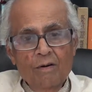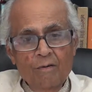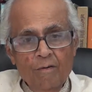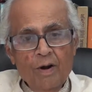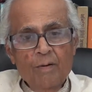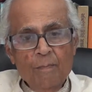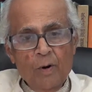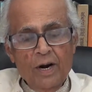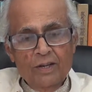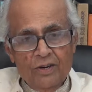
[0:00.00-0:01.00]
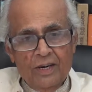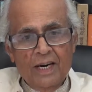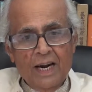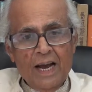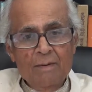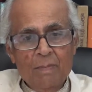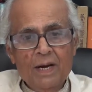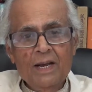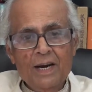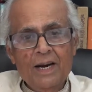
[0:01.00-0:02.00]
1.39
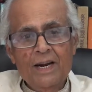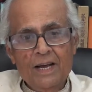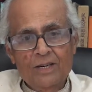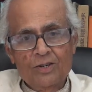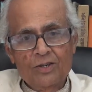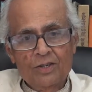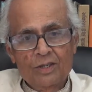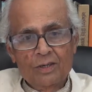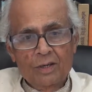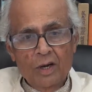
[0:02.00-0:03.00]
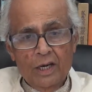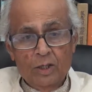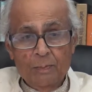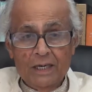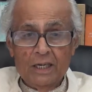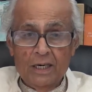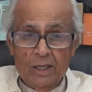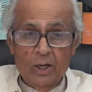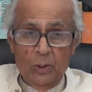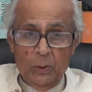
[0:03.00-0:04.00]
billion Indians, especially
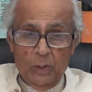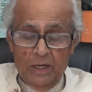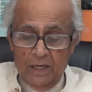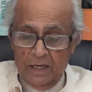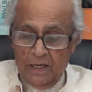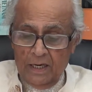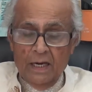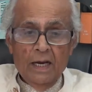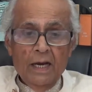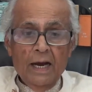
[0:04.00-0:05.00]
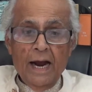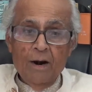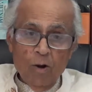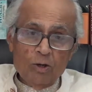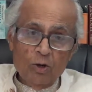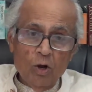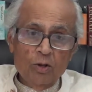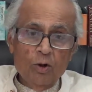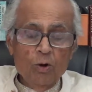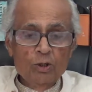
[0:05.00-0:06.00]
the youth, and also
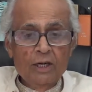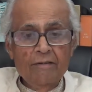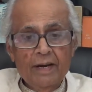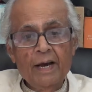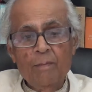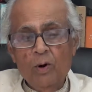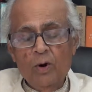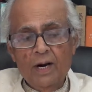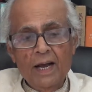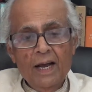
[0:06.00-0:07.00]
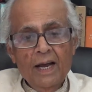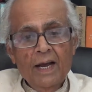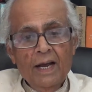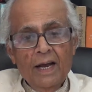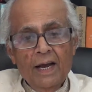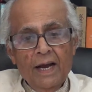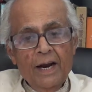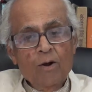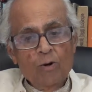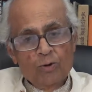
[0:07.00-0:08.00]
those living abroad,
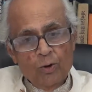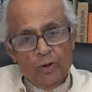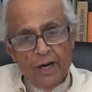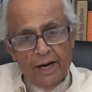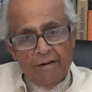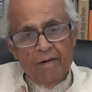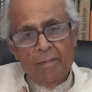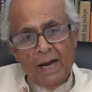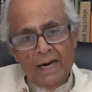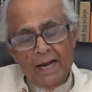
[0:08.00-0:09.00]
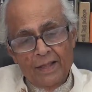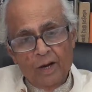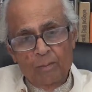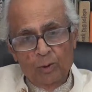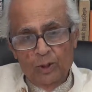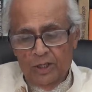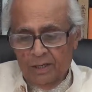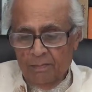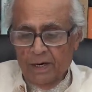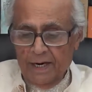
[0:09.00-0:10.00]
and also the government and the
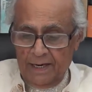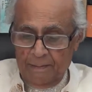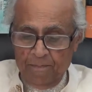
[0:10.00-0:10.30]
opposition party.